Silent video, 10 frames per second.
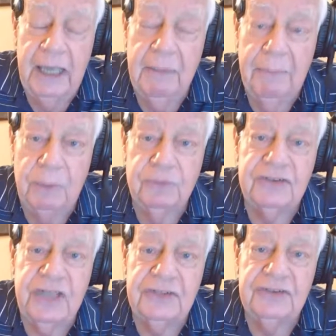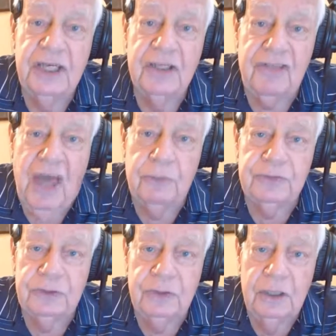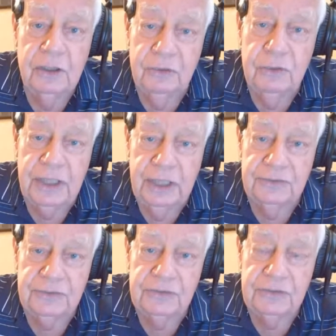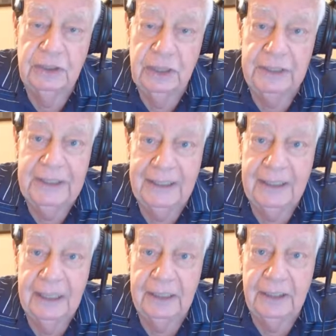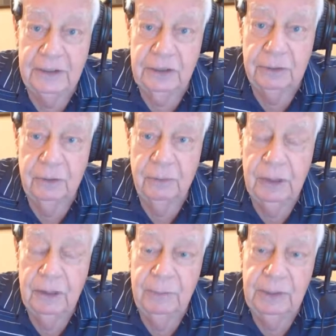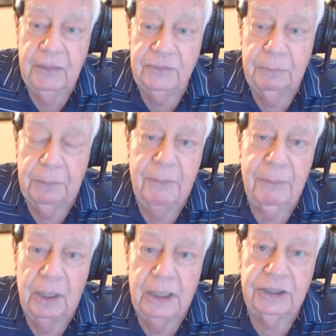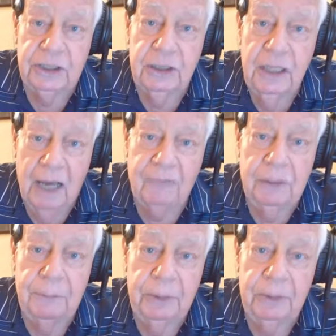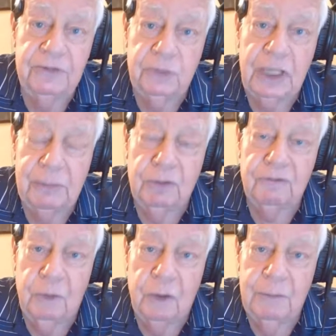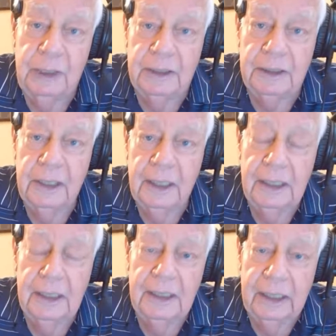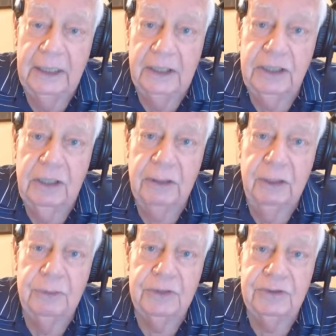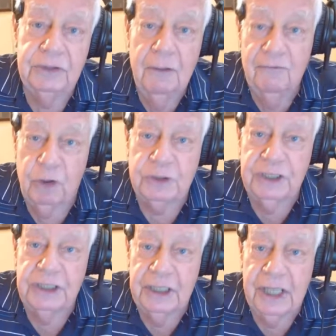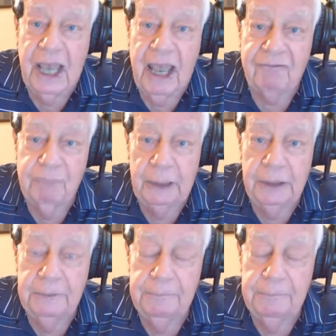about 6,000 new cases a day in Ontario, because the population of Alberta is only about 4 million. In Ontario, it's 14.5 million.